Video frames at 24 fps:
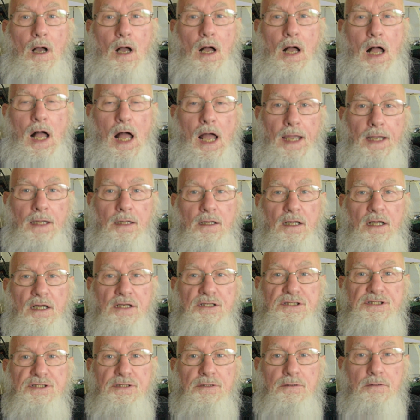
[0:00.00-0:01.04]
A
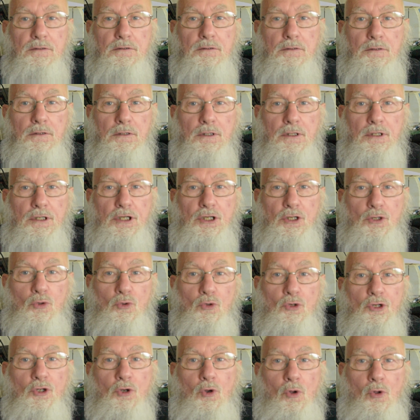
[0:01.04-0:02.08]
Hilux can
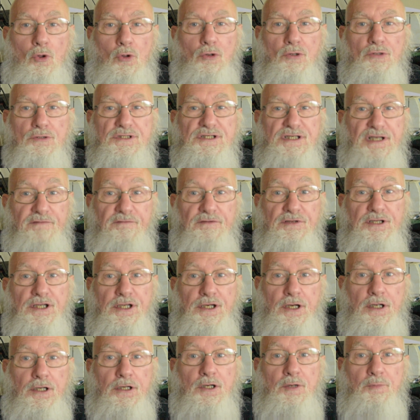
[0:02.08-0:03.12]
only hold
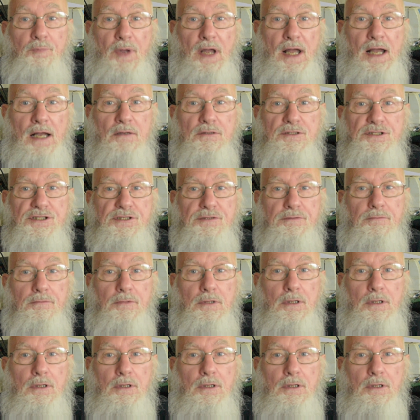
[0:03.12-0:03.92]
1,700 pounds.